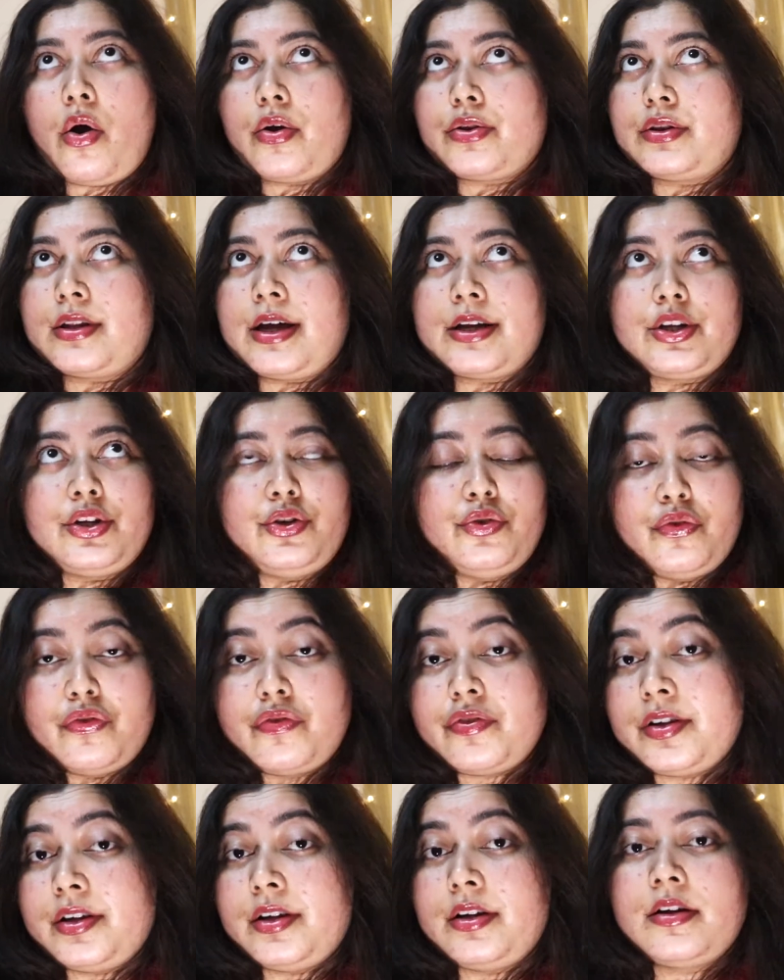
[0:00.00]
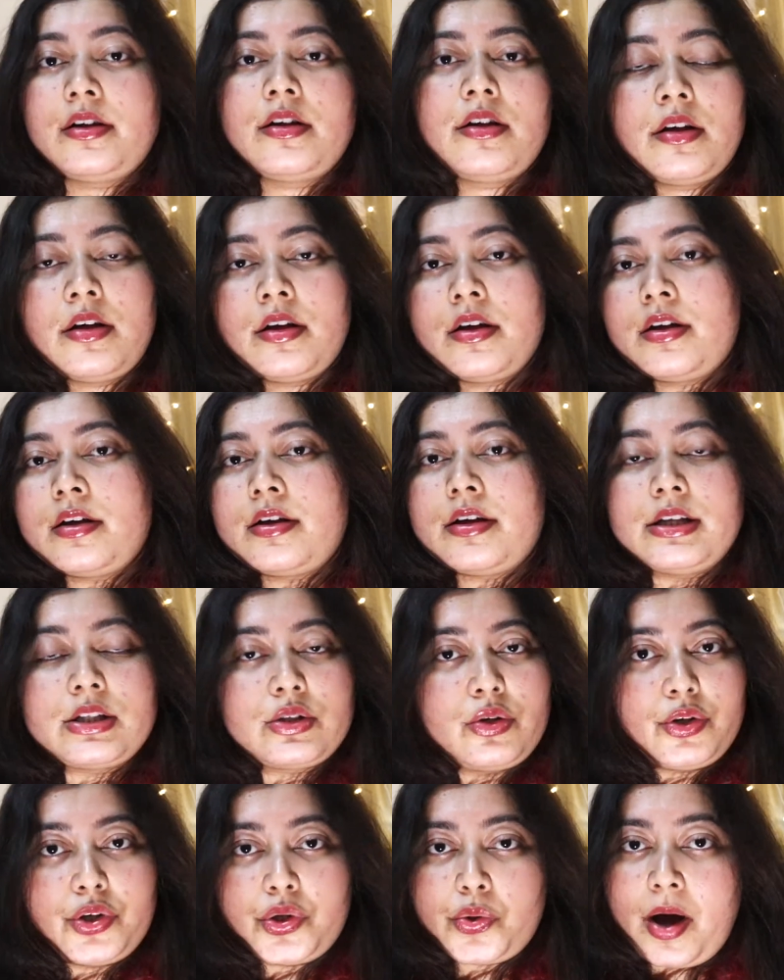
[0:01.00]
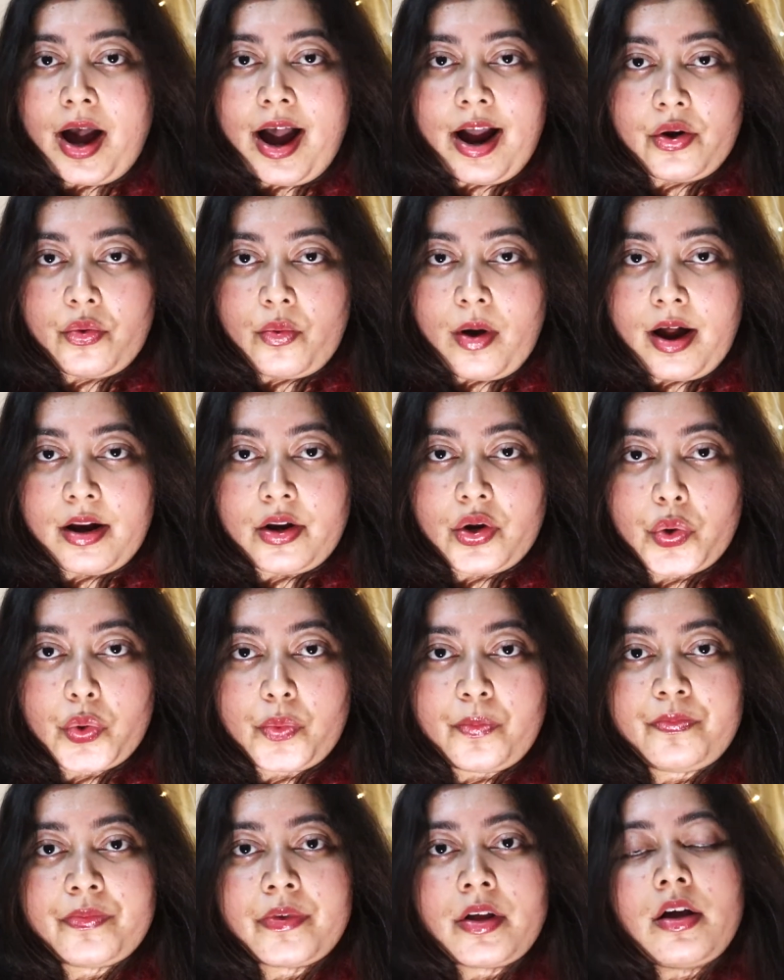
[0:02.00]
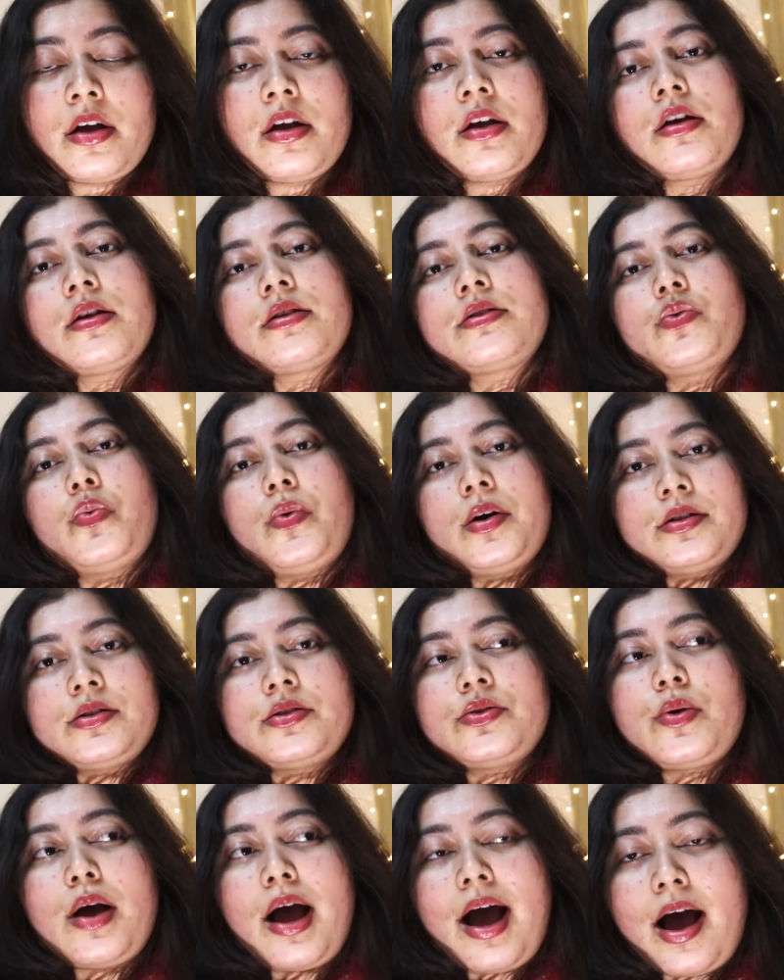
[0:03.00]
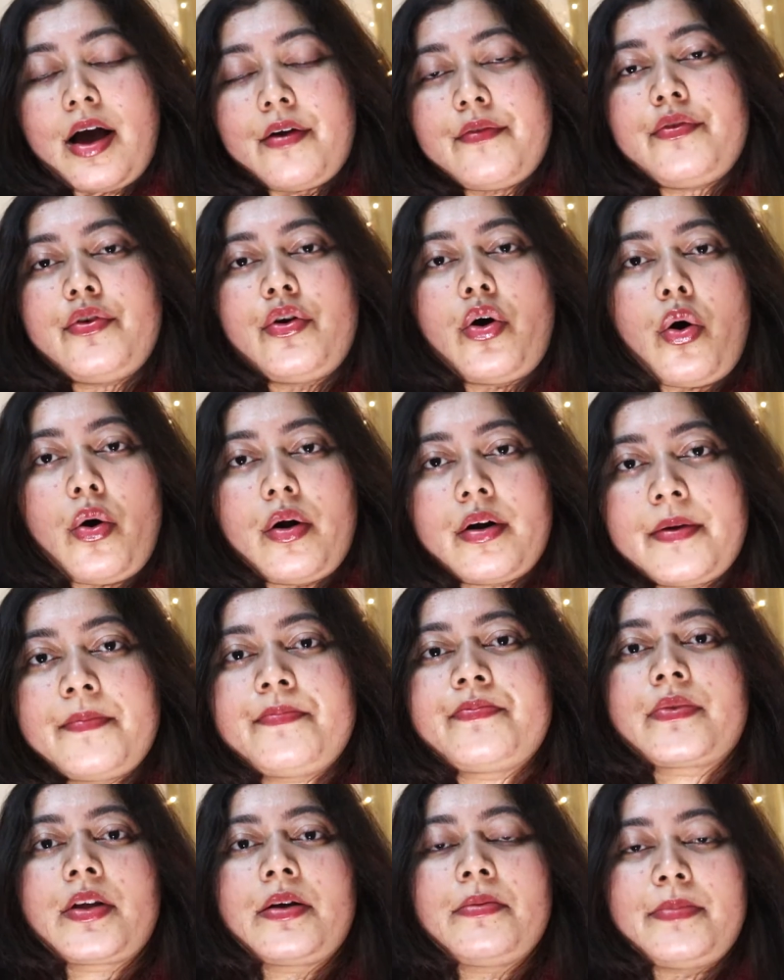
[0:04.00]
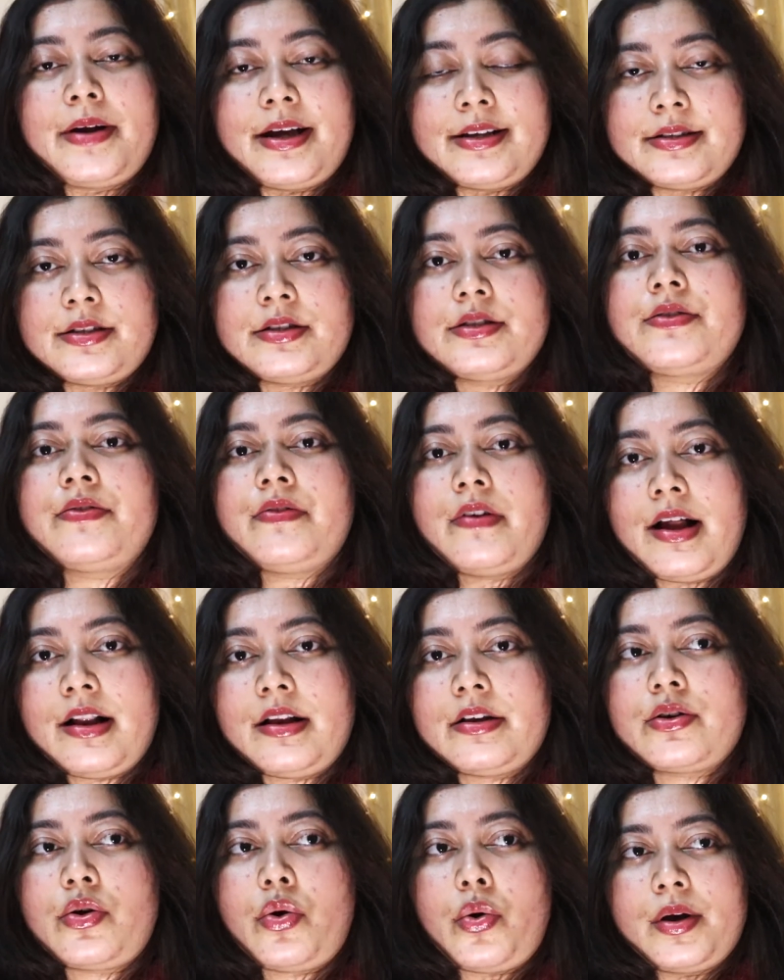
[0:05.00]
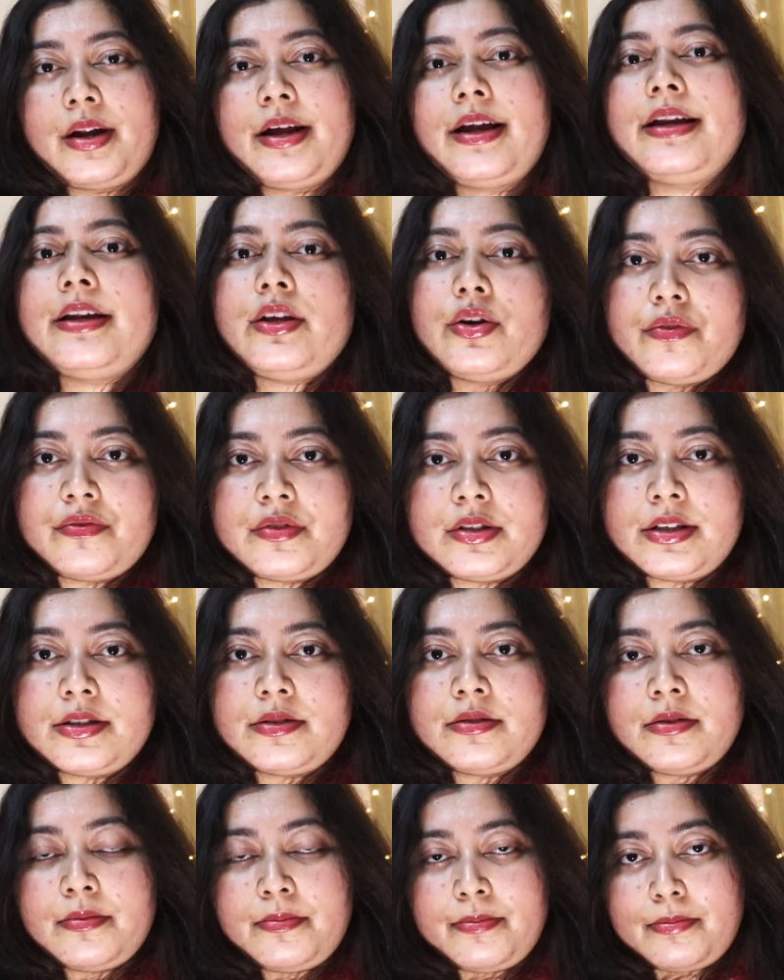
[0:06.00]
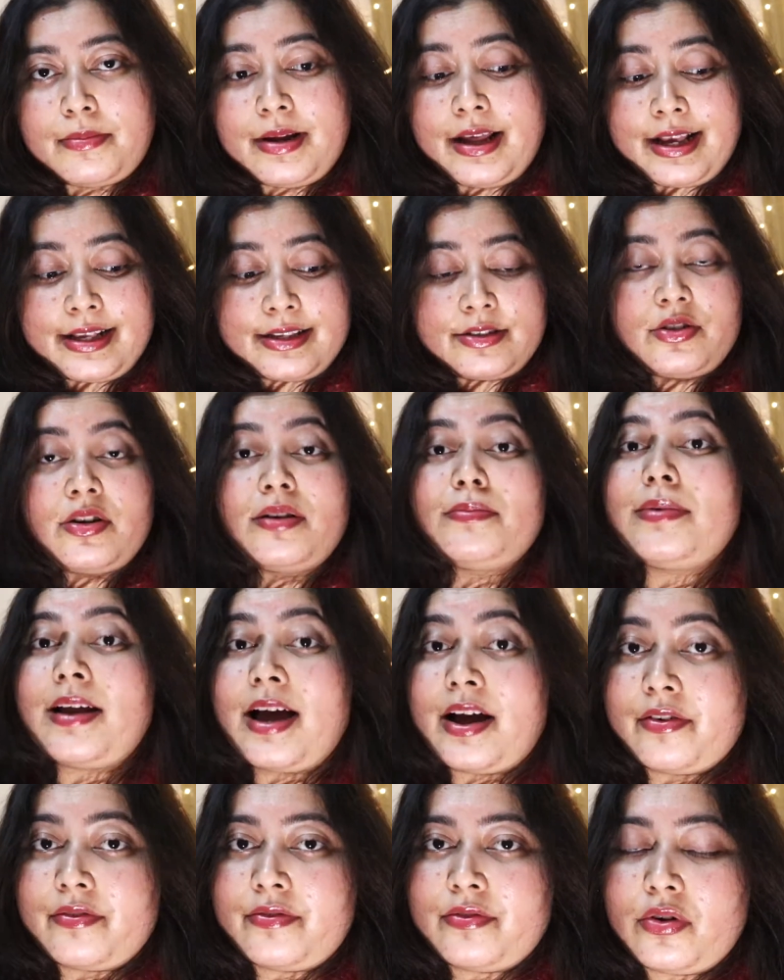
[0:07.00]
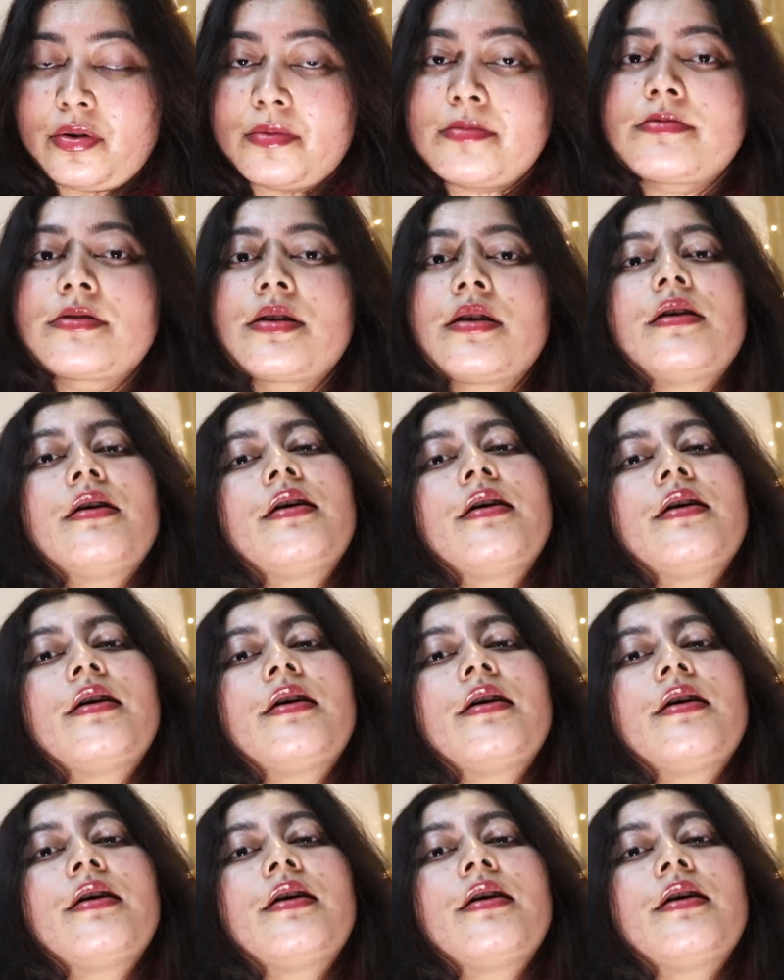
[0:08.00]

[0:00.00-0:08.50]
that you feel is going to add value. So once you have your presence felt on any of these extra platforms,